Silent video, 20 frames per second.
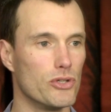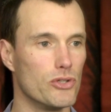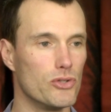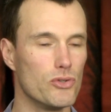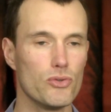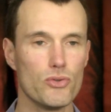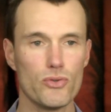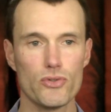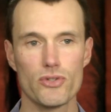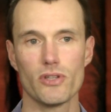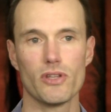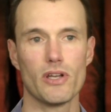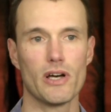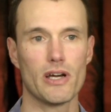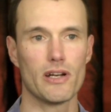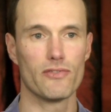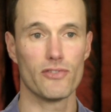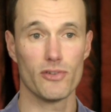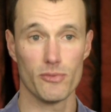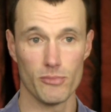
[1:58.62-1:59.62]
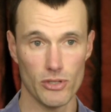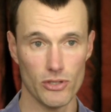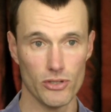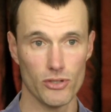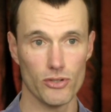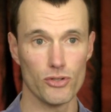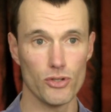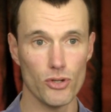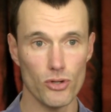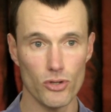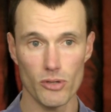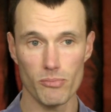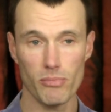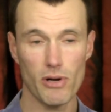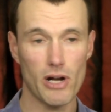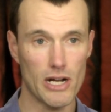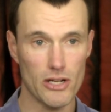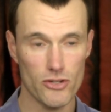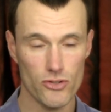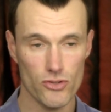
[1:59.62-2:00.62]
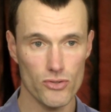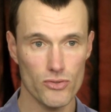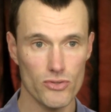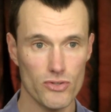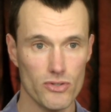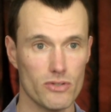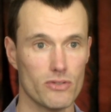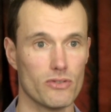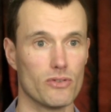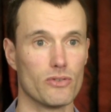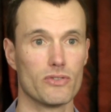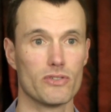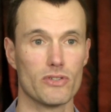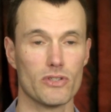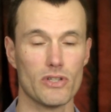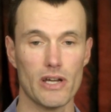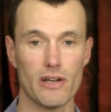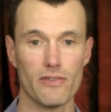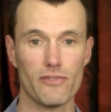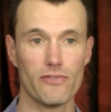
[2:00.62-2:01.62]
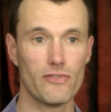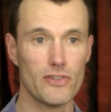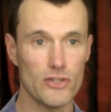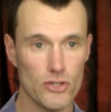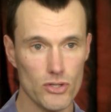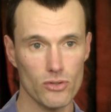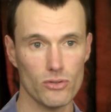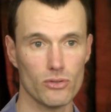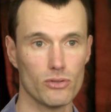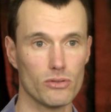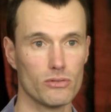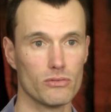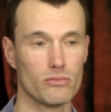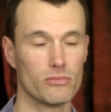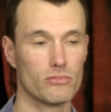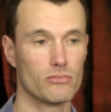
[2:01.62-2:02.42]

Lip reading: use a lot of familiar yoga postures, so it's a lot of physical